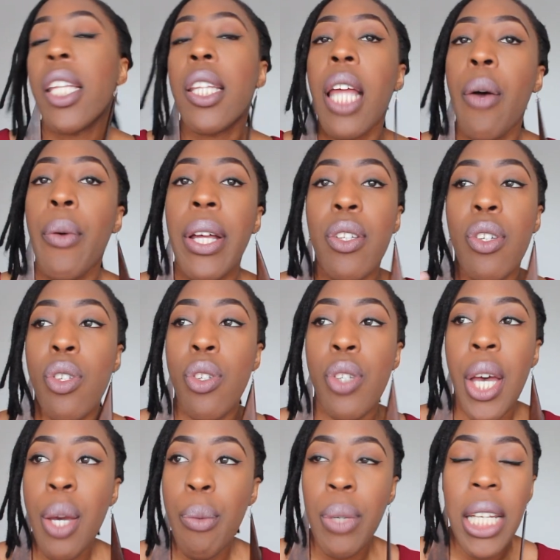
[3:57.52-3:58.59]
There were just
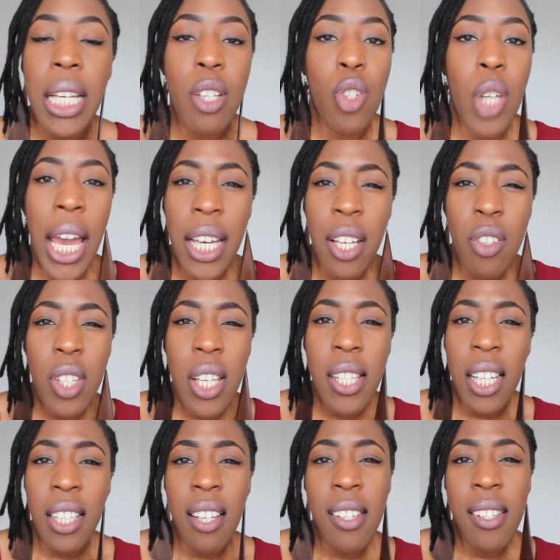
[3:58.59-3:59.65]
so many changes
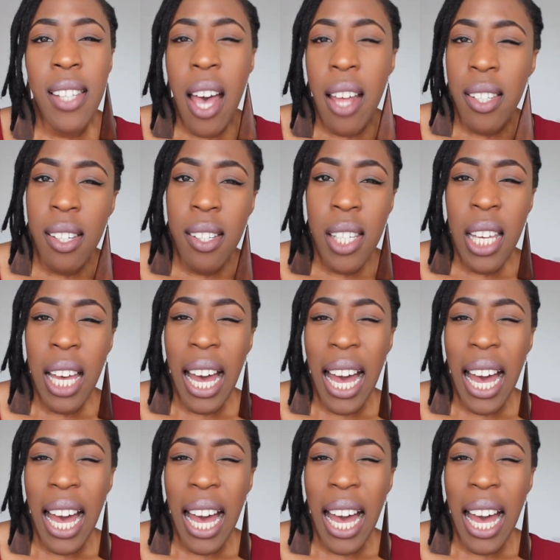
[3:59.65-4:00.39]
and uncertainty I